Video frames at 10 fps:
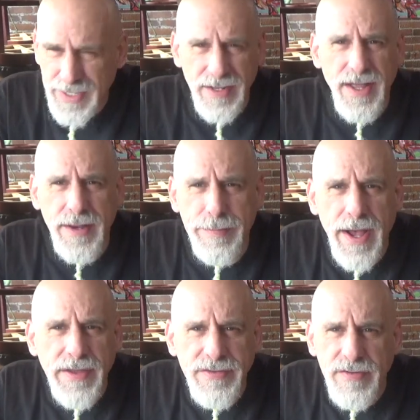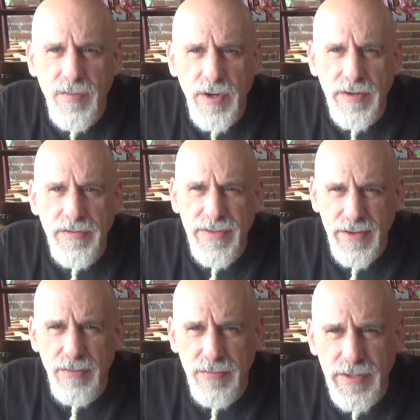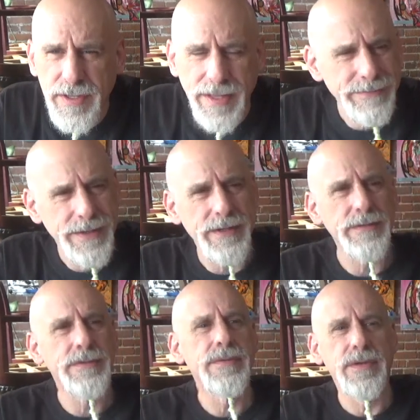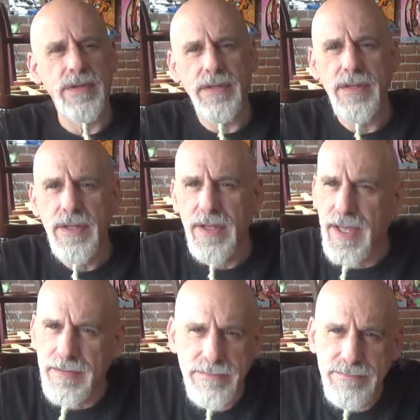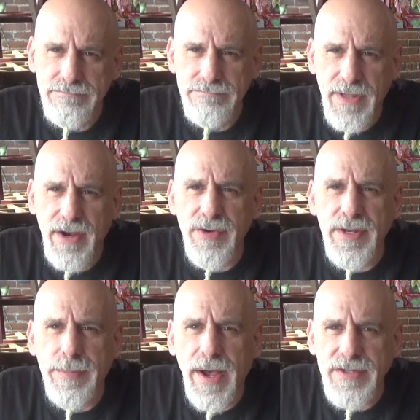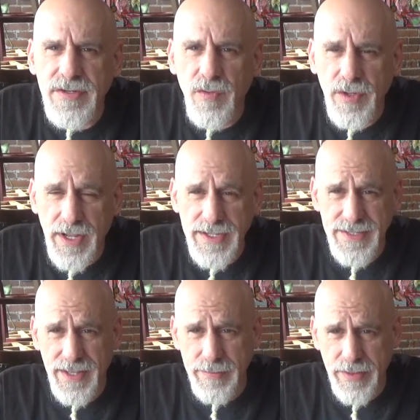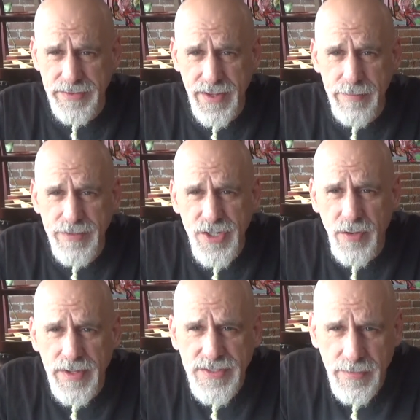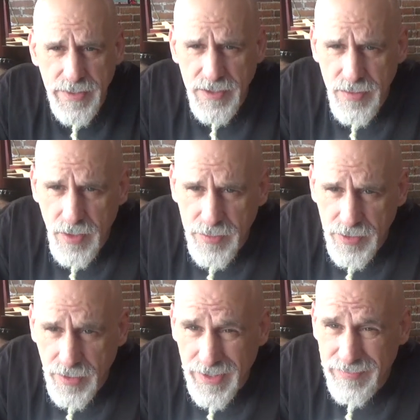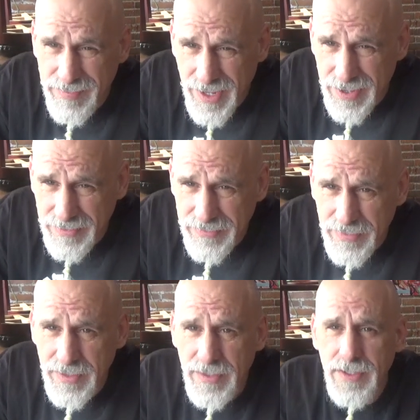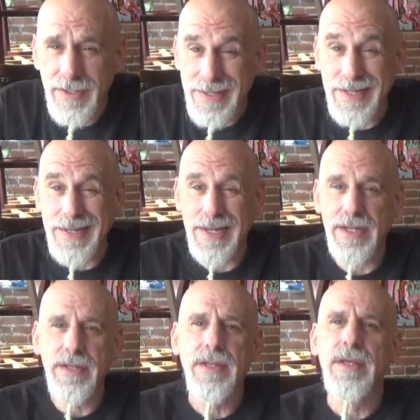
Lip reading: get a lot of positive words, and they don't really, you know, I don't need a positive word, guys. I get them all the time. But you know what? Somebody you know in your life does. They need it